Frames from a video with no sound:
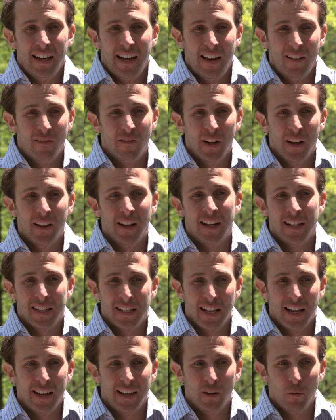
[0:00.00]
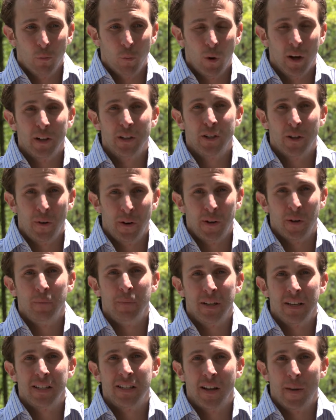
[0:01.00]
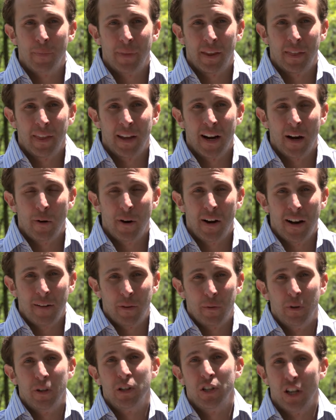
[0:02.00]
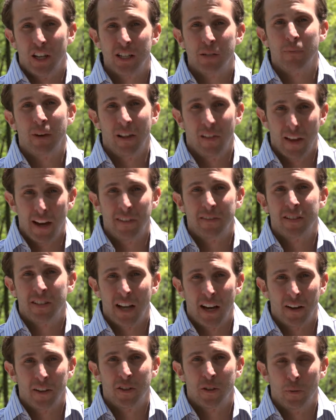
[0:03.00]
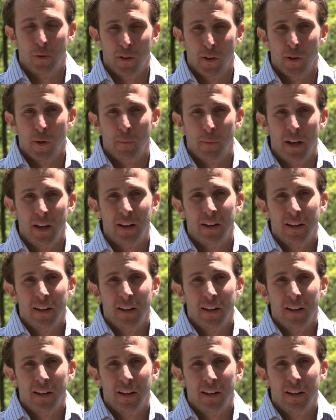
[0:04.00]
and realized that it was going to be something that I would have to adjust my lifestyle to a little bit.